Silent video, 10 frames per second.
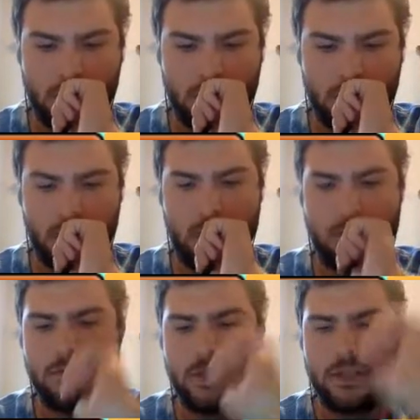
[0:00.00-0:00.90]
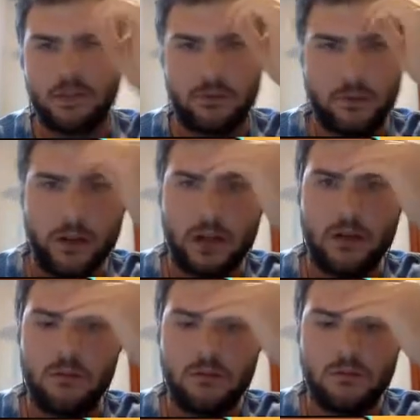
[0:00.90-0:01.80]
Okay, Technician Fake Out.
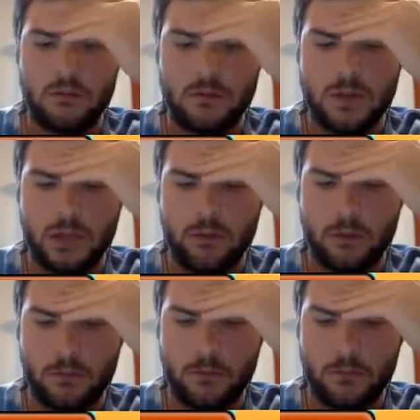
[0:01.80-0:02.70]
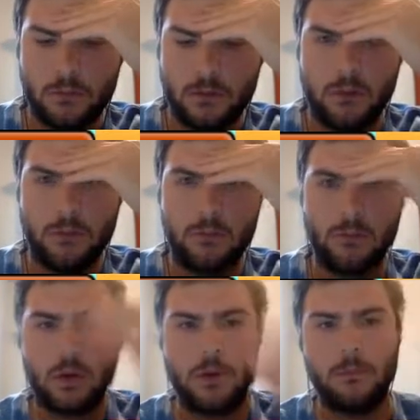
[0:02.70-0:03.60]
So Life Orb? Life Orb,
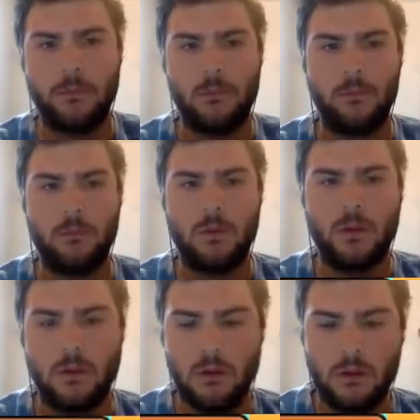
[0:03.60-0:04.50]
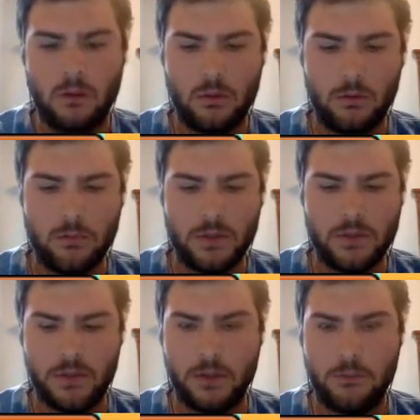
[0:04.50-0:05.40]
okay. That's fine.